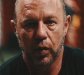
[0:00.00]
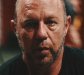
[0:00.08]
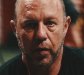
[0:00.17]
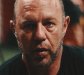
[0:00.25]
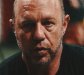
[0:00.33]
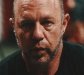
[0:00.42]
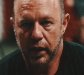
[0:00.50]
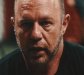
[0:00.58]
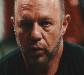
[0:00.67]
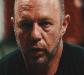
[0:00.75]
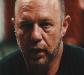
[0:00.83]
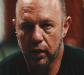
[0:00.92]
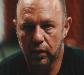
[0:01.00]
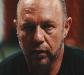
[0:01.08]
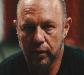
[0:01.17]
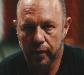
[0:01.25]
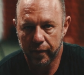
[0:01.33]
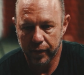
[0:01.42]
what balls we hit well,
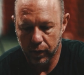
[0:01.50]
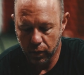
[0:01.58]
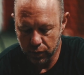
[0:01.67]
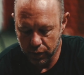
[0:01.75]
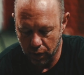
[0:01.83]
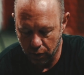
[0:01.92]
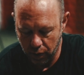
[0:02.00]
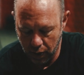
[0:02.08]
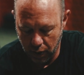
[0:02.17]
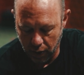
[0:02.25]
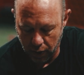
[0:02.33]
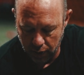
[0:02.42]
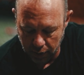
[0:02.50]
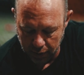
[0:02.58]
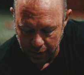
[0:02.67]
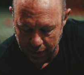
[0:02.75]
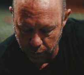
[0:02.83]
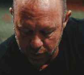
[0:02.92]
so
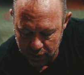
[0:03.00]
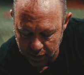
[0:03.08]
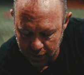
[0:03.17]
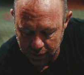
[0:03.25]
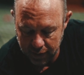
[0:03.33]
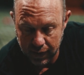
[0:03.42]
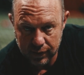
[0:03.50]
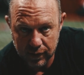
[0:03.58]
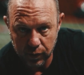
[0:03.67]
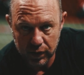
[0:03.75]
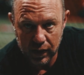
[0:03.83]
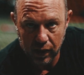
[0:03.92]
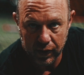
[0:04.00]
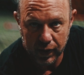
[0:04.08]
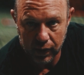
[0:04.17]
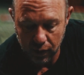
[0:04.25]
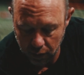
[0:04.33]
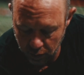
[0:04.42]
he was seeing it as it was out
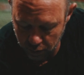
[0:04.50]
here.